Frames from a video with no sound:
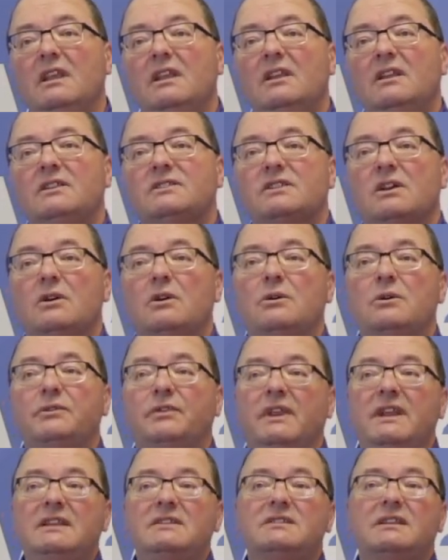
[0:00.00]
So
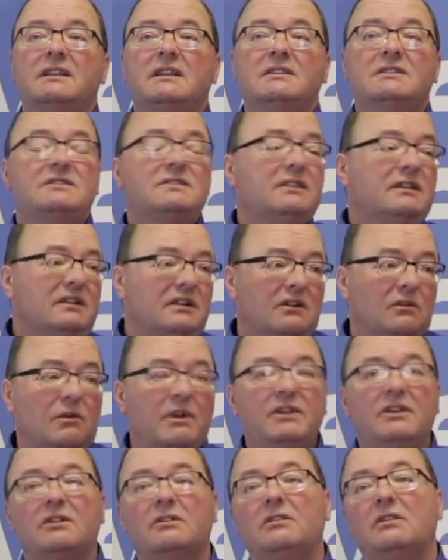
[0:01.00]
things to consider
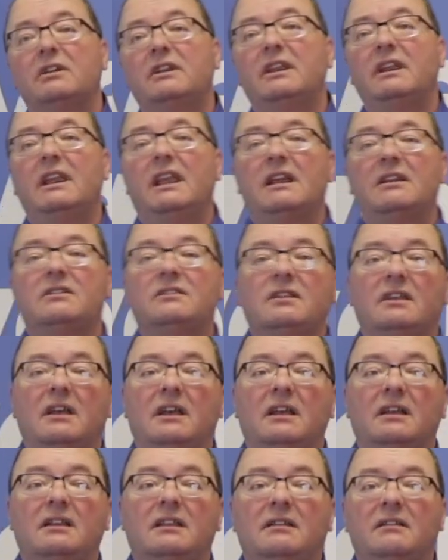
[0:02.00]
when you're looking at
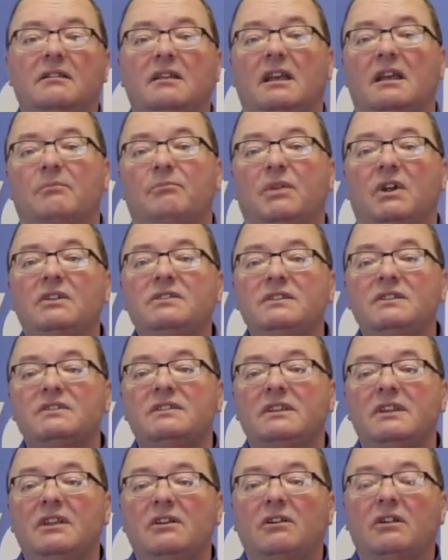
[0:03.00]

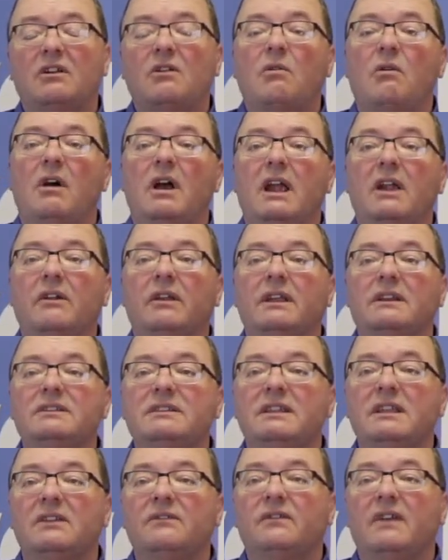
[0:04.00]
purchasing or acquiring a
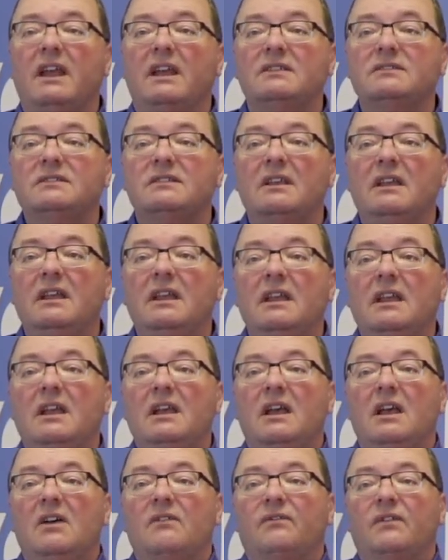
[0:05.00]
TFS.
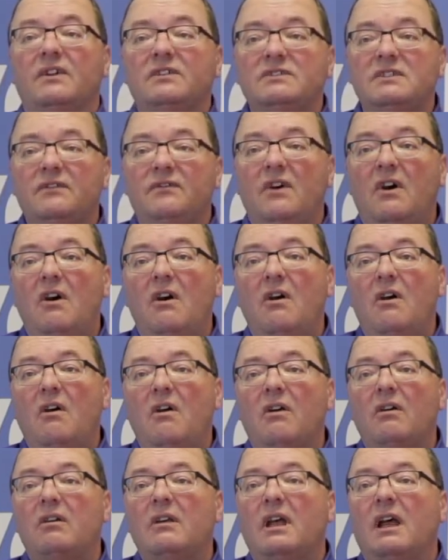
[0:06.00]
First of
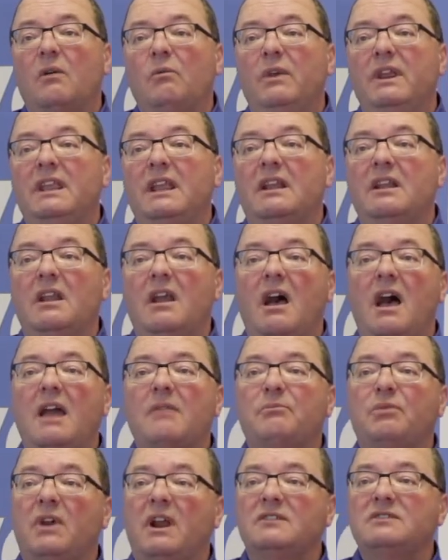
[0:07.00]
all, we
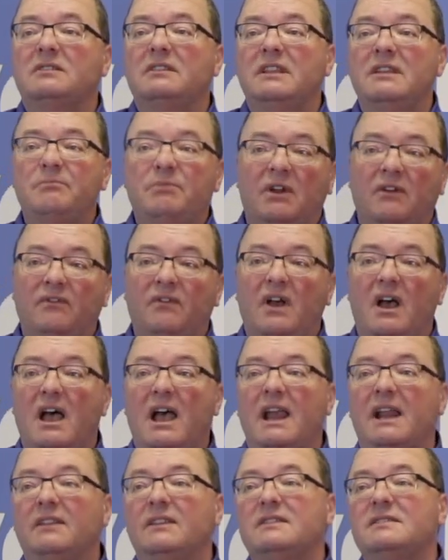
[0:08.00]
cannot presently
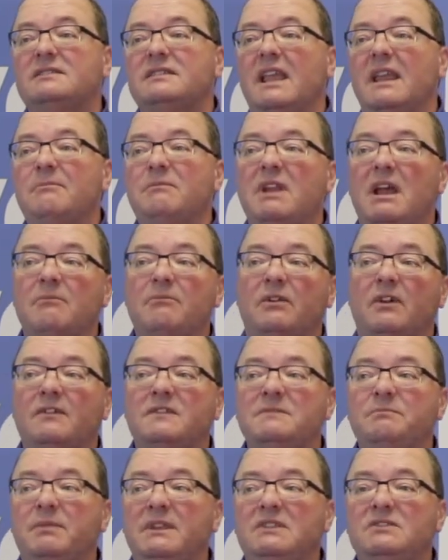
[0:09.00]
provide the same number of
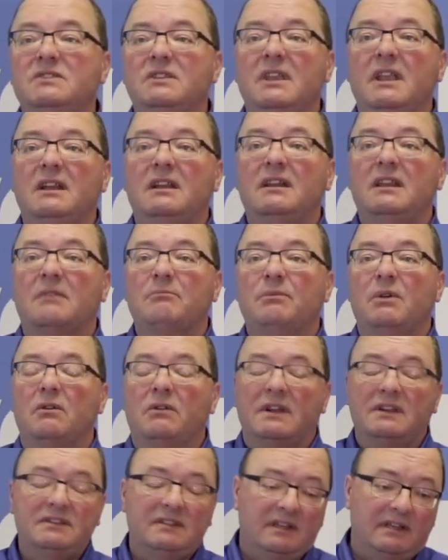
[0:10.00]
speciated
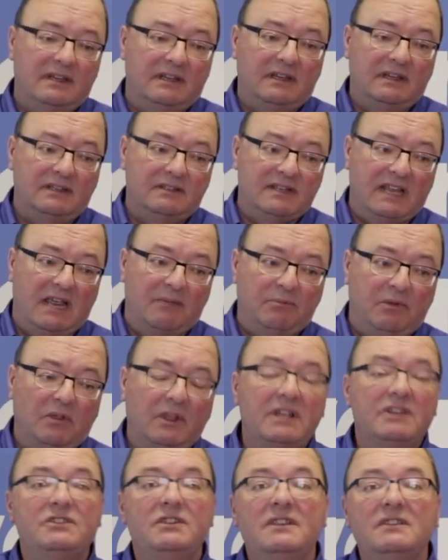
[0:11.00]
components that, as an example,
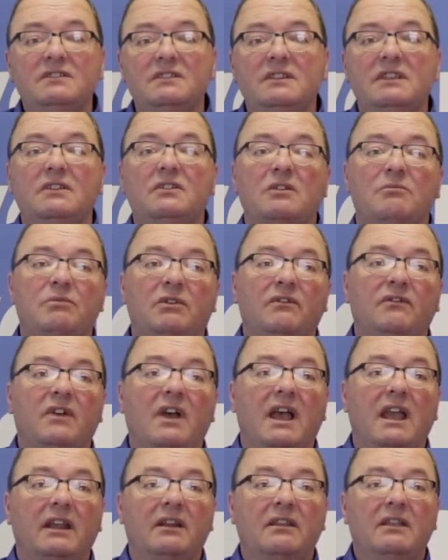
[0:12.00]
a GC could
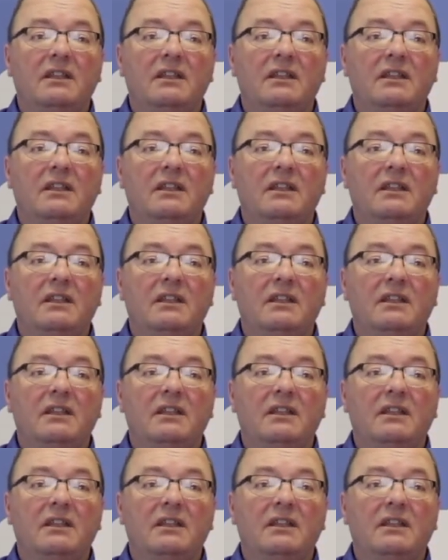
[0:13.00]
provide.